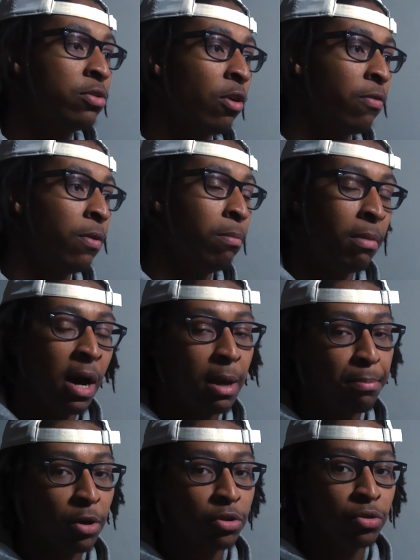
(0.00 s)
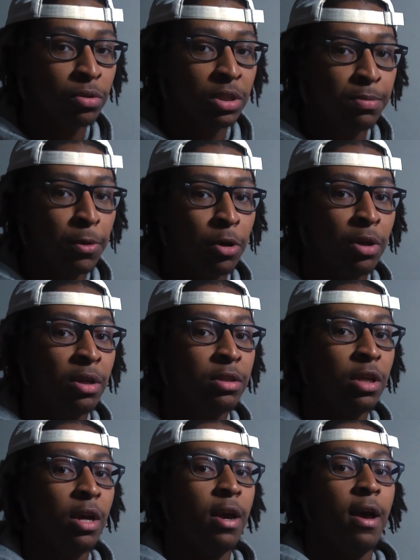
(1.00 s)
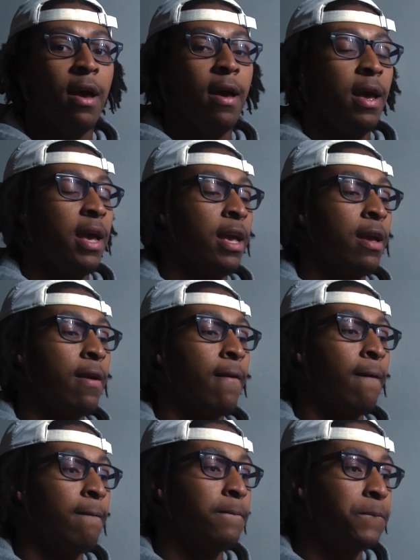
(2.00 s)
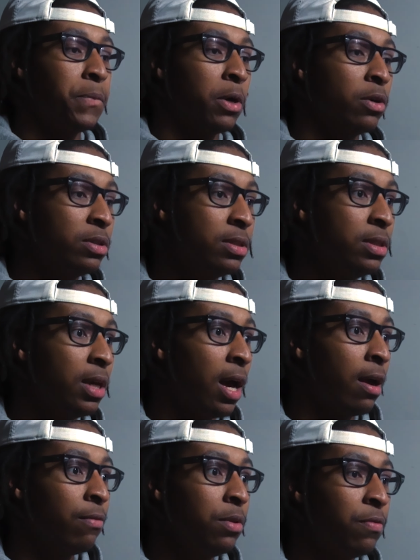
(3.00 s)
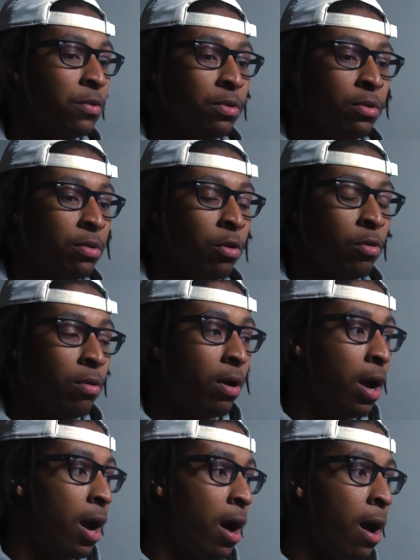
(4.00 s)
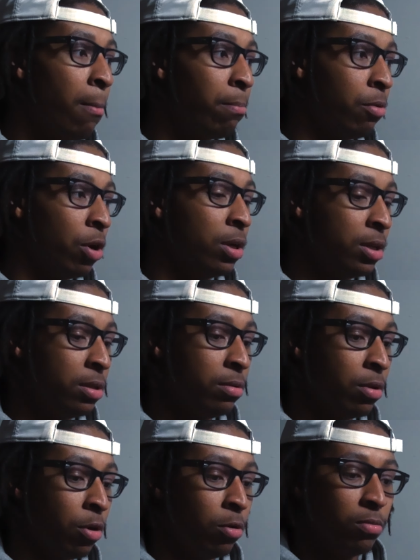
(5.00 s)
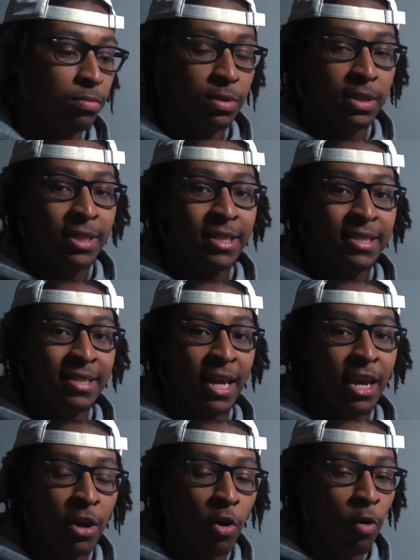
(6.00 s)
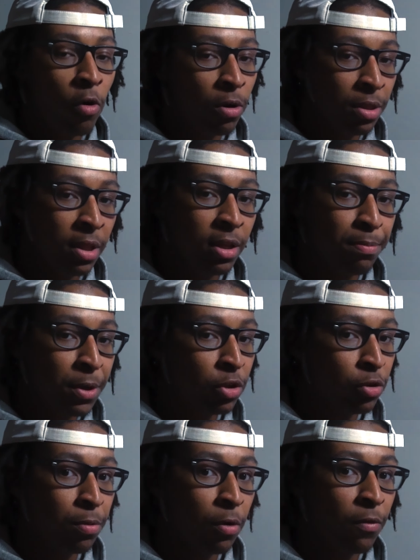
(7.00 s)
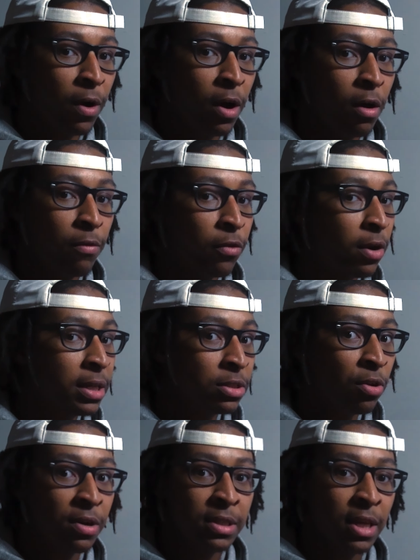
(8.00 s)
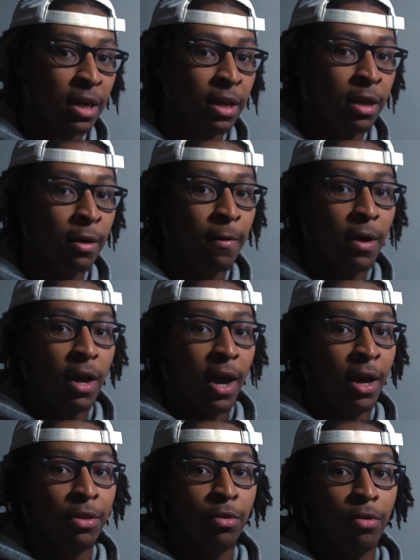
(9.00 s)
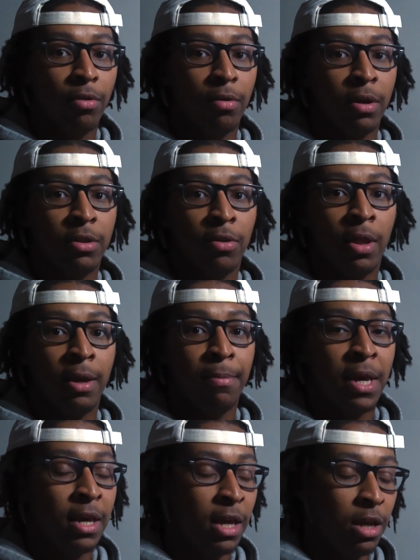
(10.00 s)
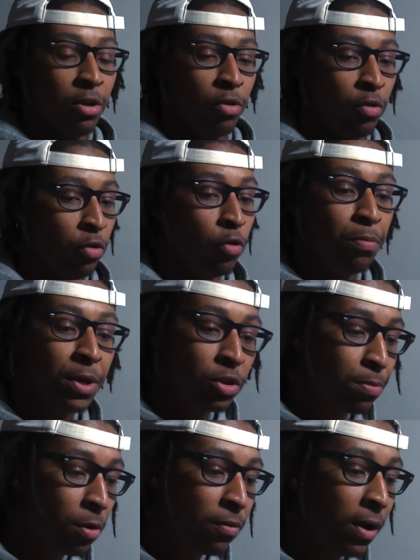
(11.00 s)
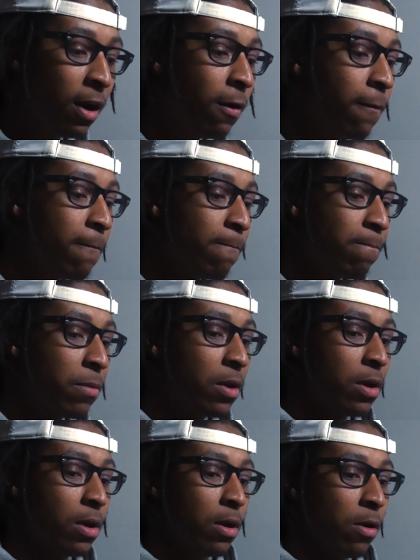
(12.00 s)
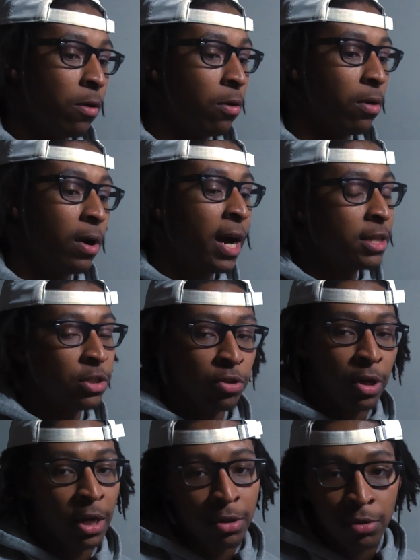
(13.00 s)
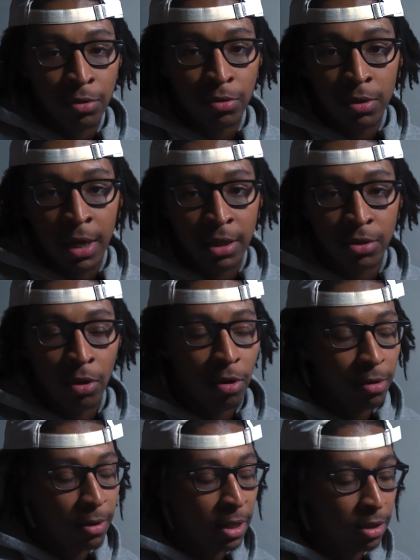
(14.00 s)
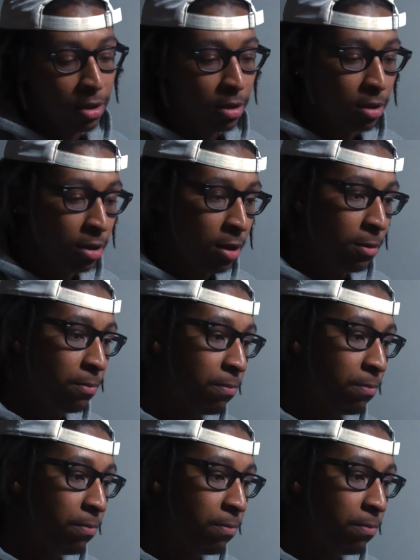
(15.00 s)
off of my personal experience. And personally, I really feel as though I'm gonna, you know, stay on this picture profile for as long as I can, either until they make a new picture profile or I just learn how to use S-Log at the end of the day.